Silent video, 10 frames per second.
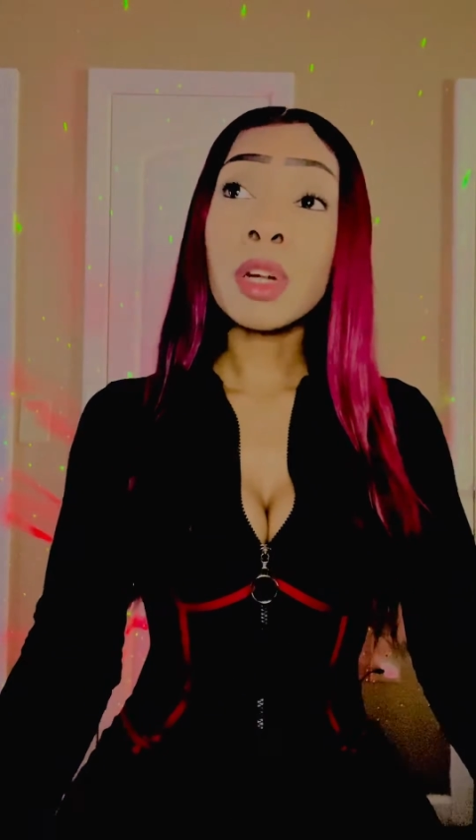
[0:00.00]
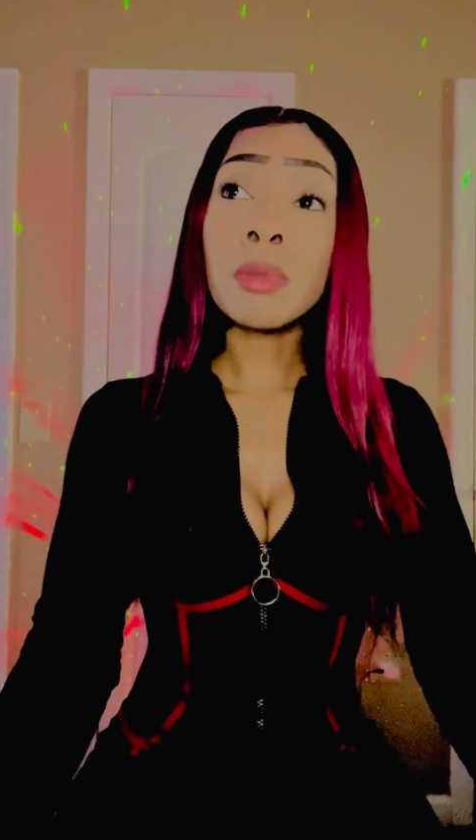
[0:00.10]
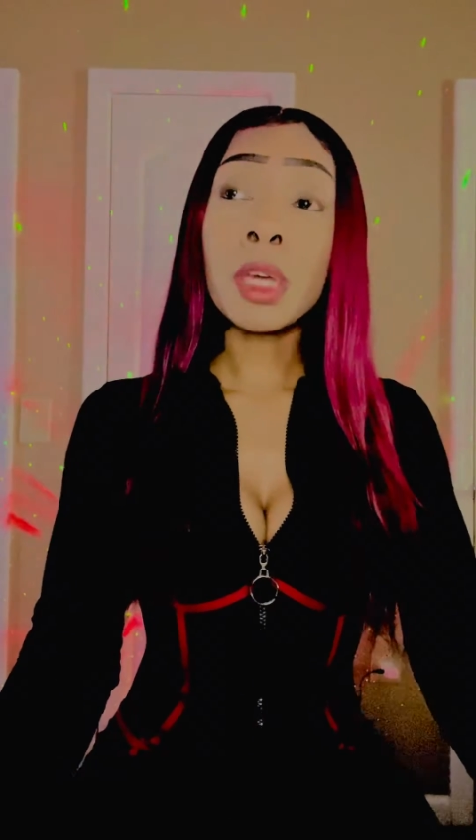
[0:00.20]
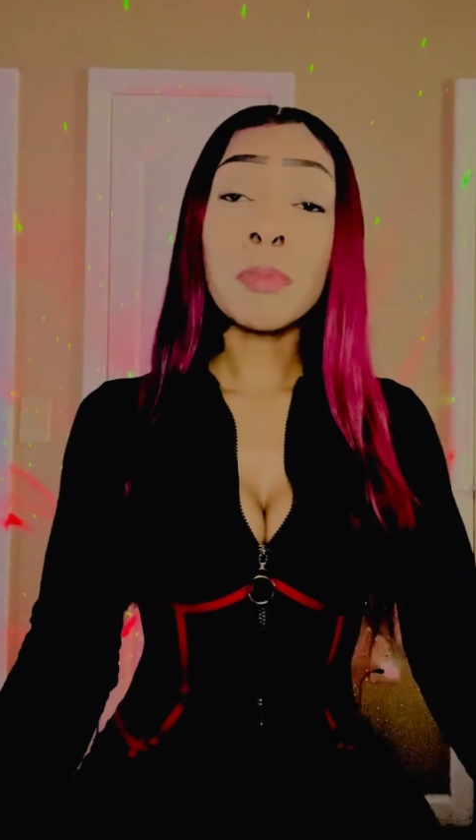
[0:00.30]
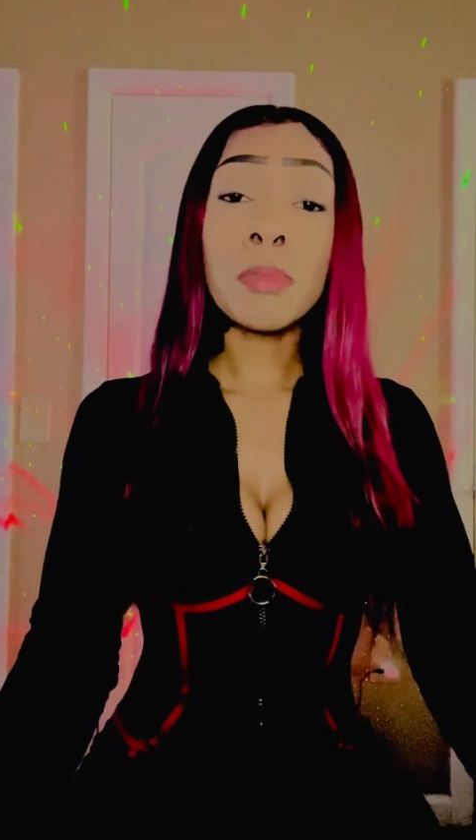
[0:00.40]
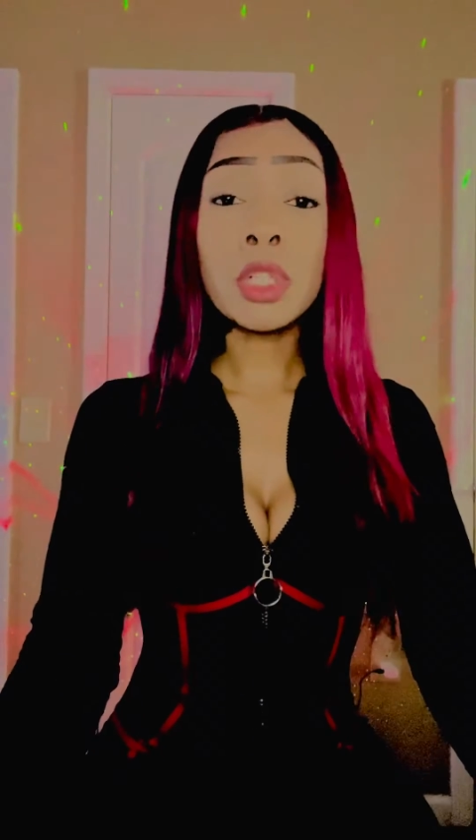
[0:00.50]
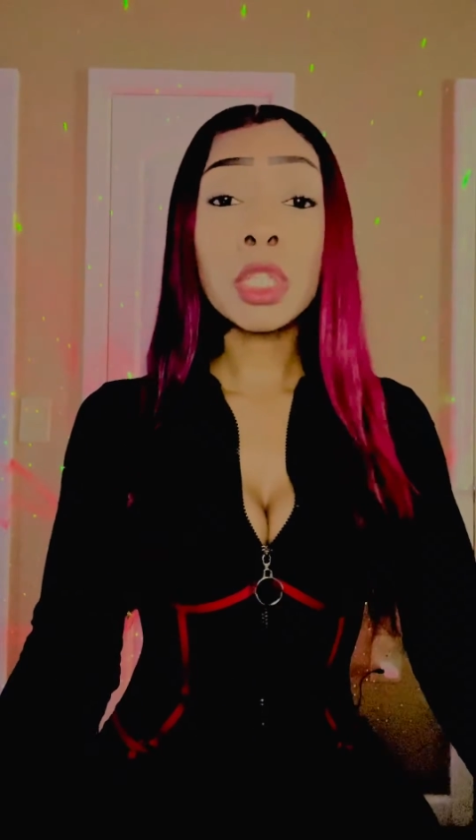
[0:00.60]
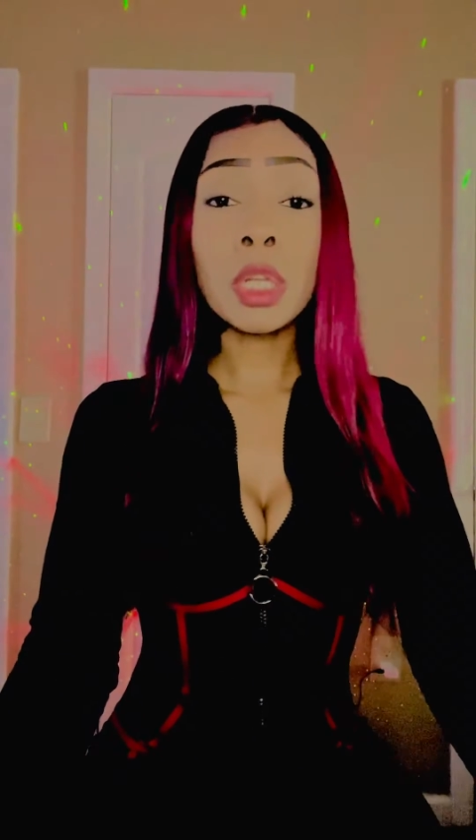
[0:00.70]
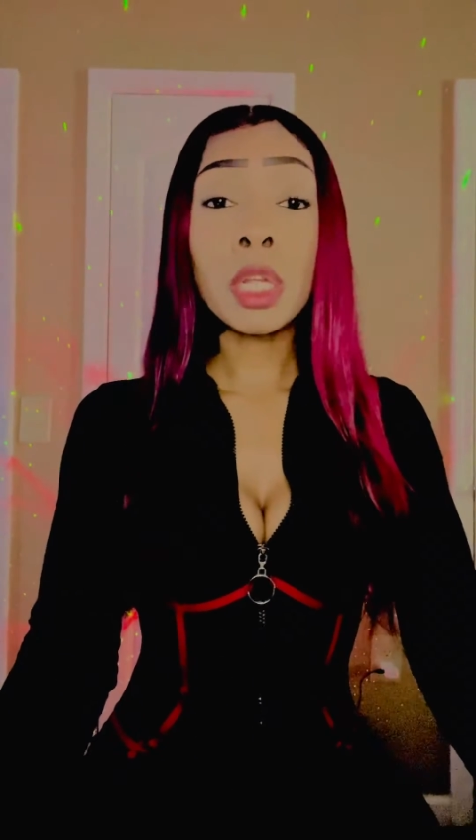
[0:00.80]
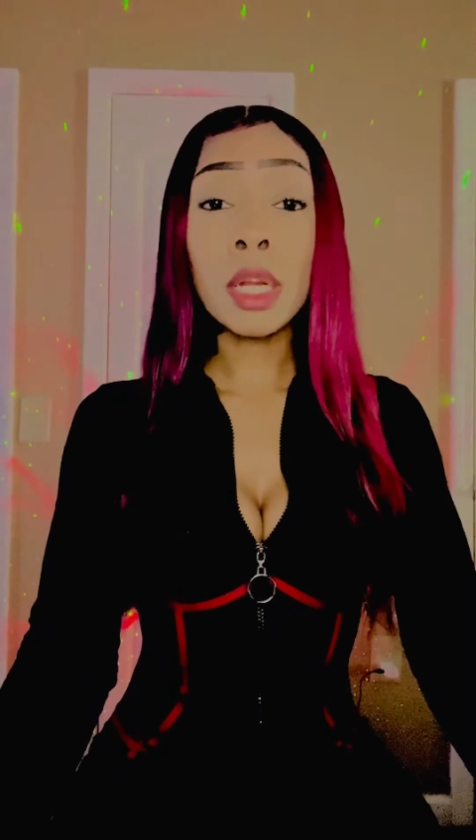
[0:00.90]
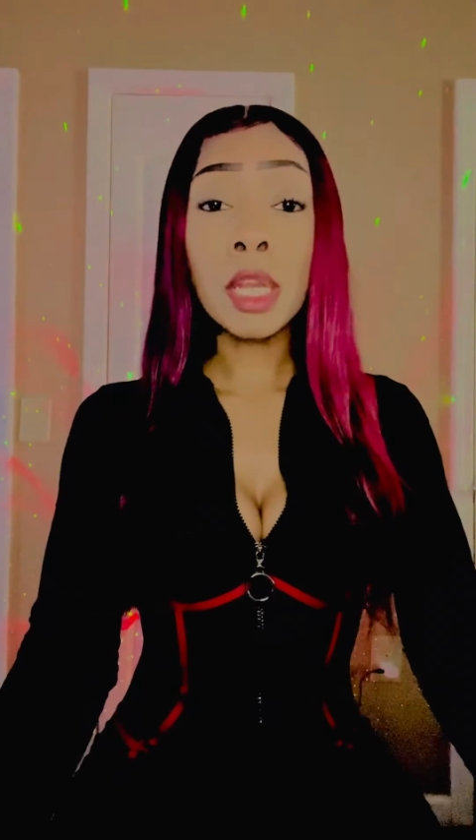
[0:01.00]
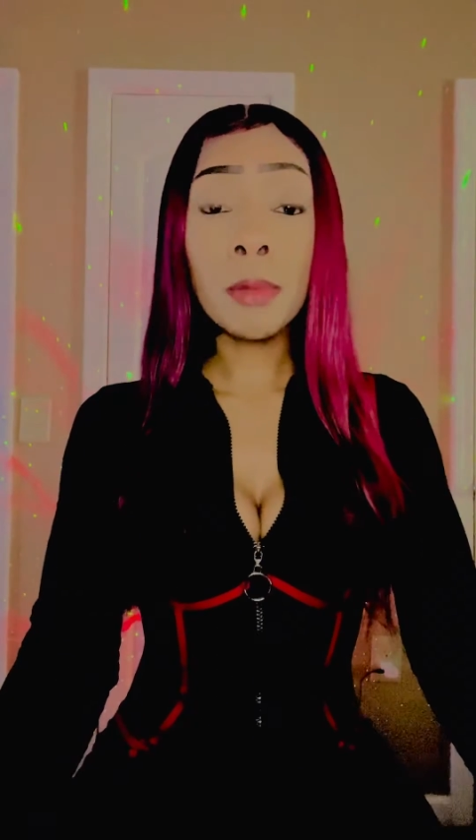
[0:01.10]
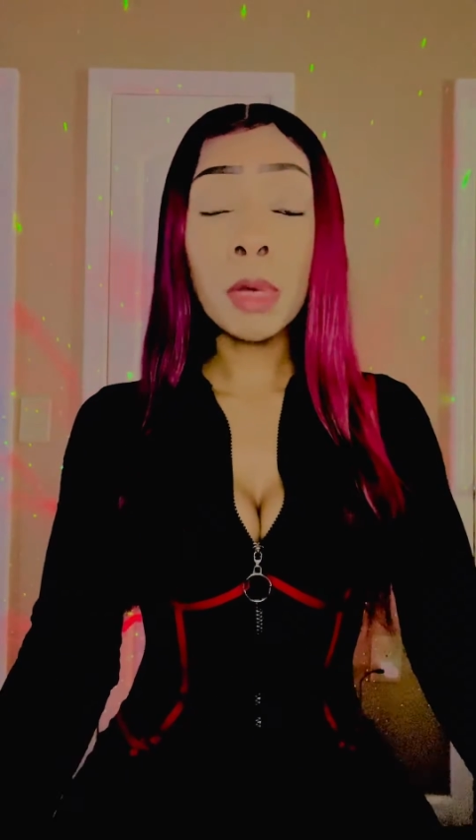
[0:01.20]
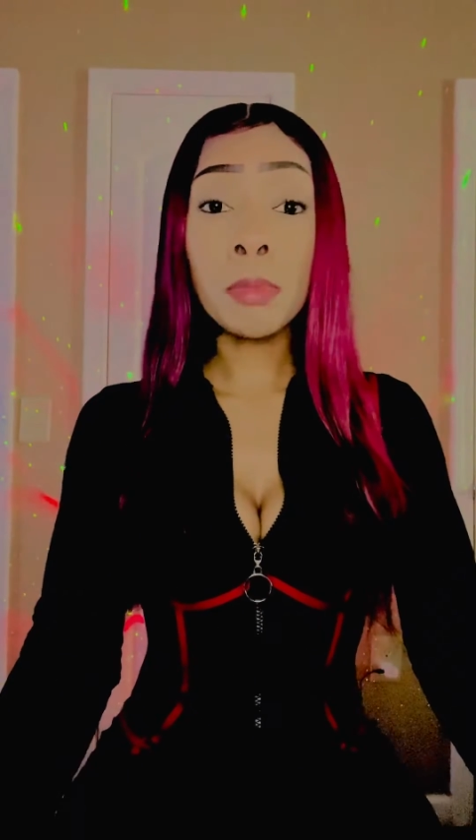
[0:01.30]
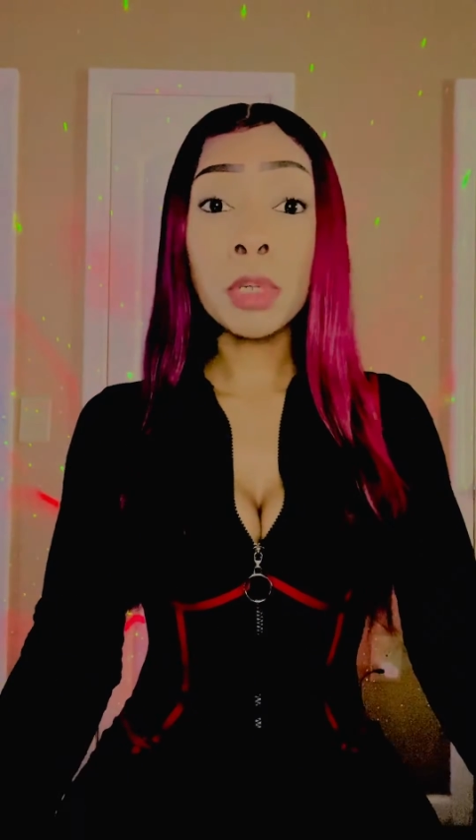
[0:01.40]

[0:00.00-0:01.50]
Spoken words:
up getting pushed to that limit.